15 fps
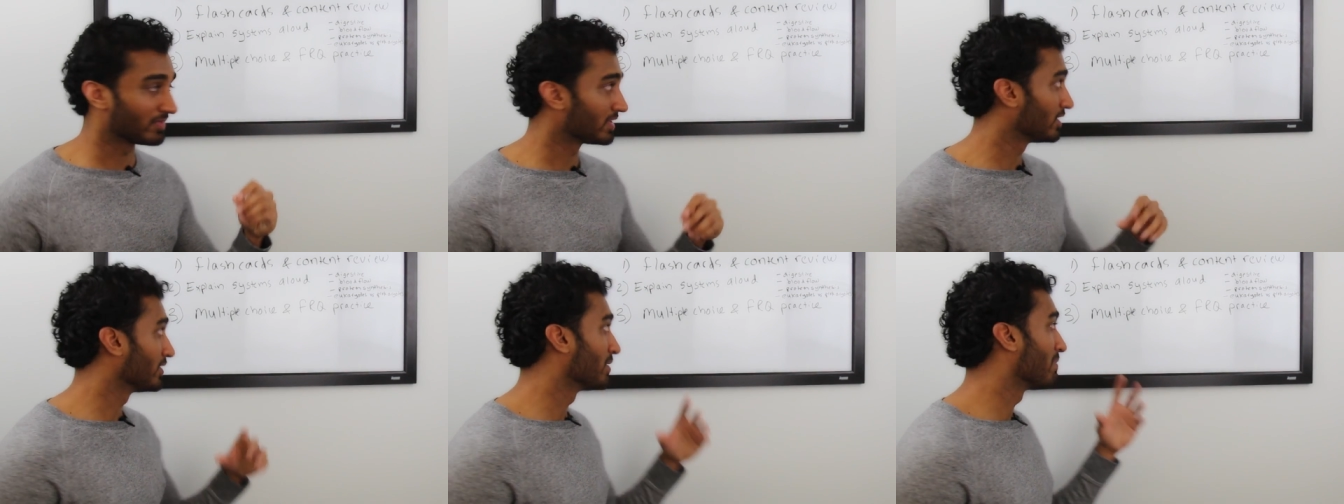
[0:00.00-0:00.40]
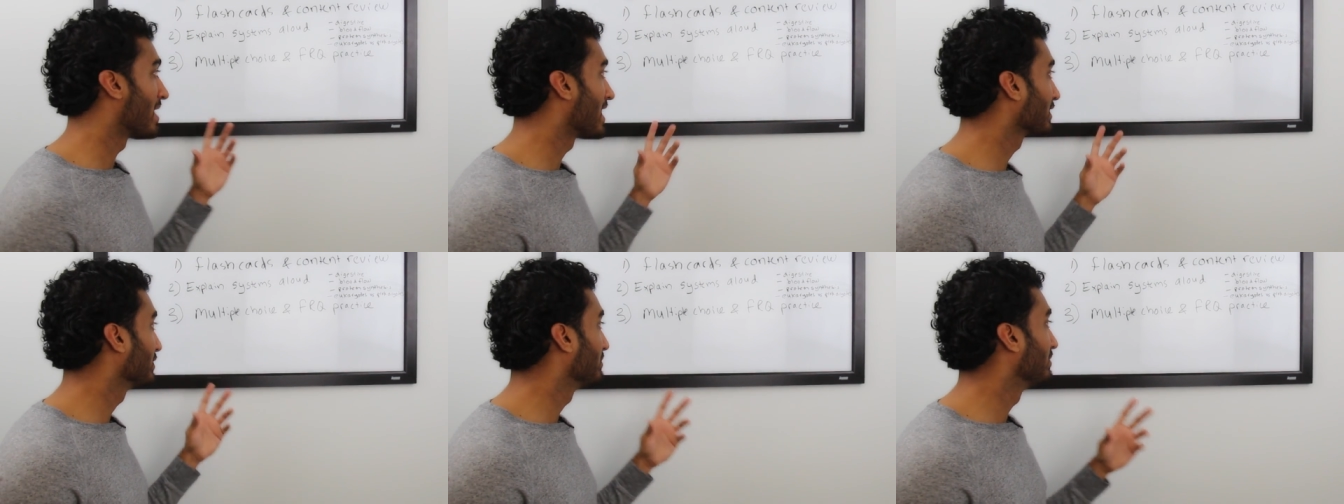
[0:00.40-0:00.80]
you know, in the
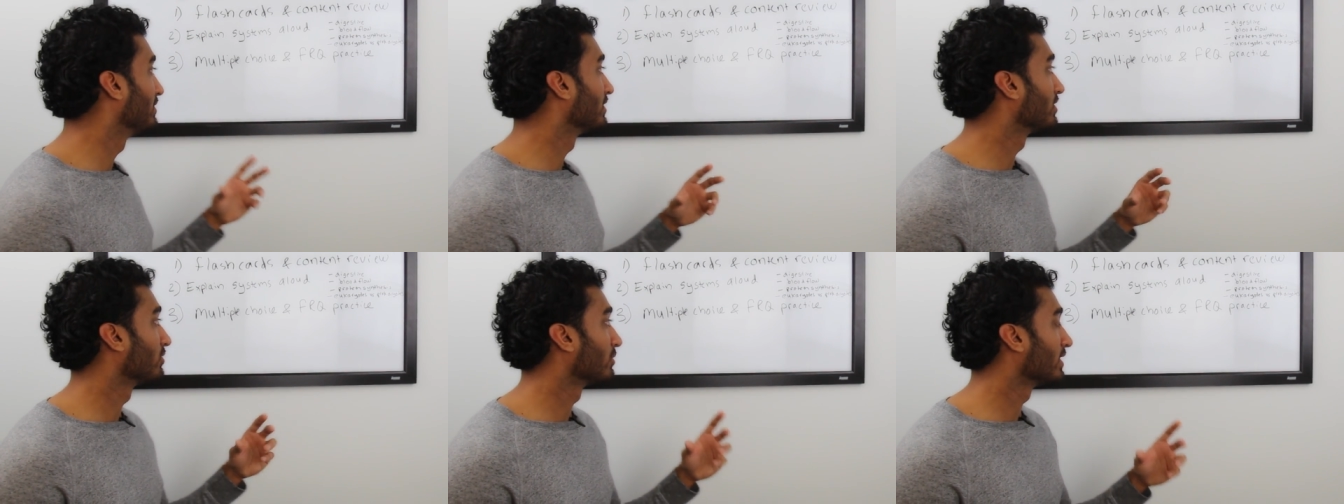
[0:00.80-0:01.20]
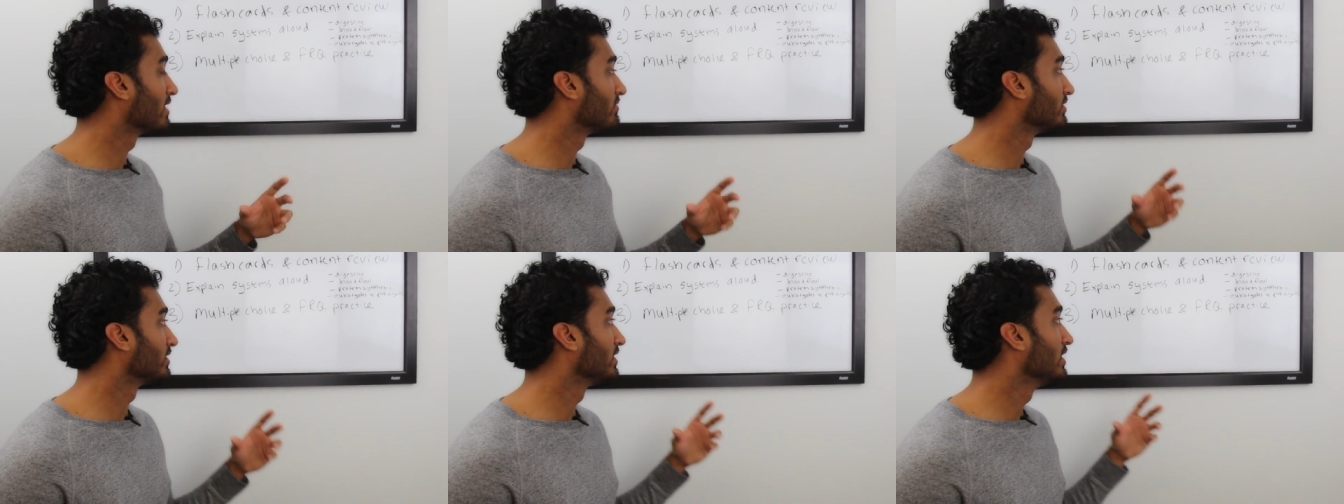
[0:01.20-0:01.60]
back of the book or
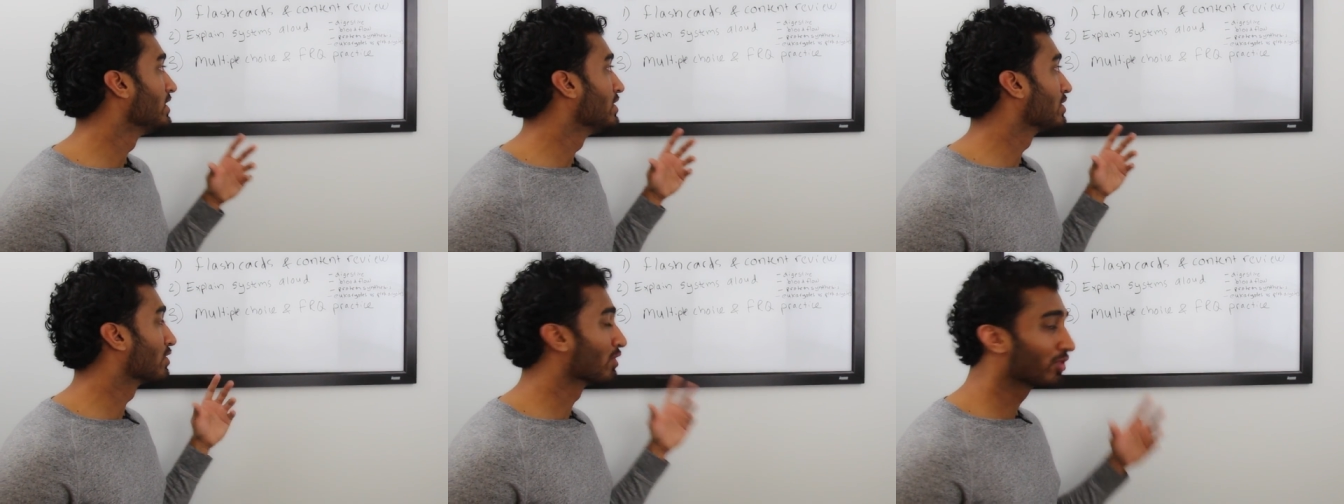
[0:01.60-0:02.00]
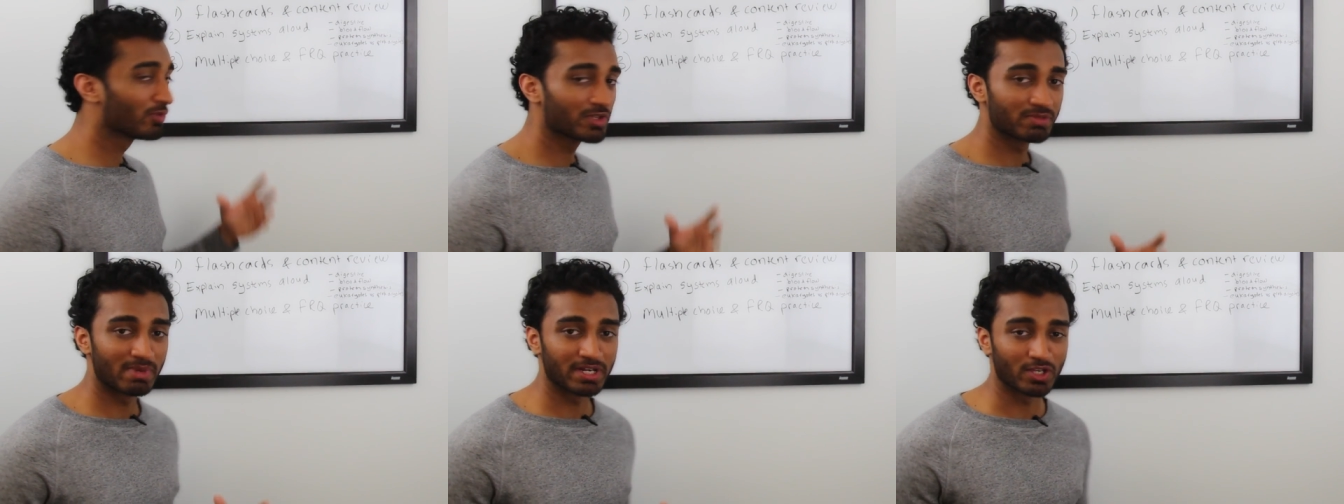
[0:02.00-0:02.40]
wherever, go
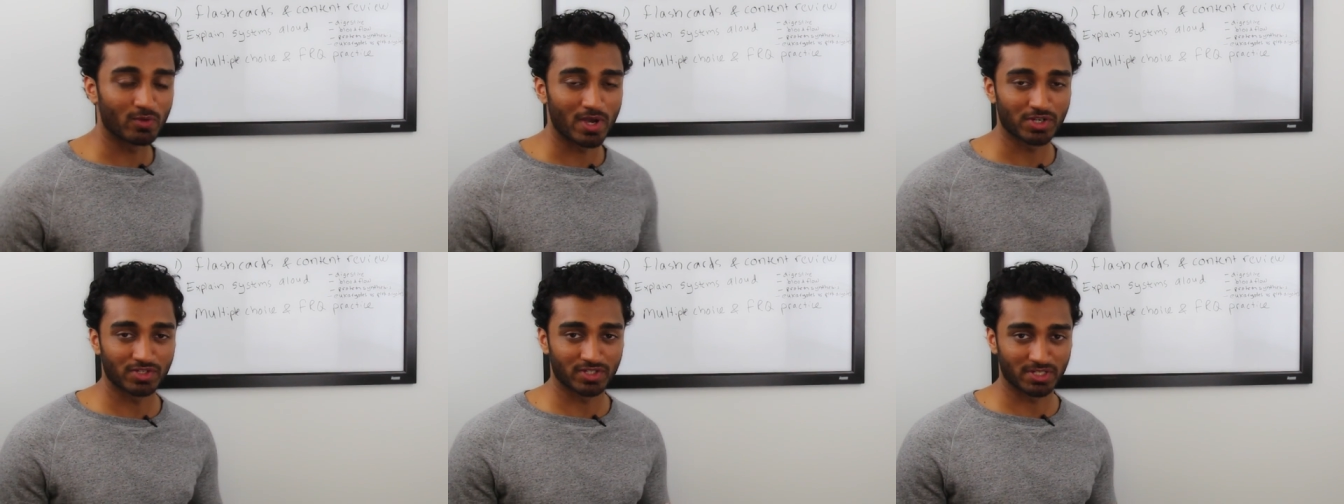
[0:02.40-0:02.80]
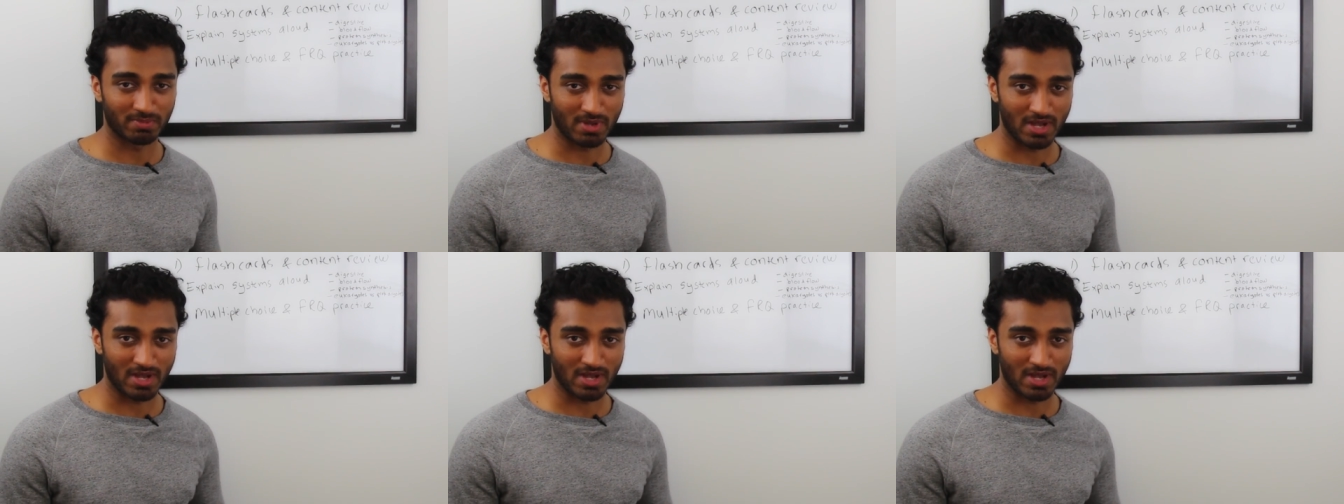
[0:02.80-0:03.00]
through as many questions as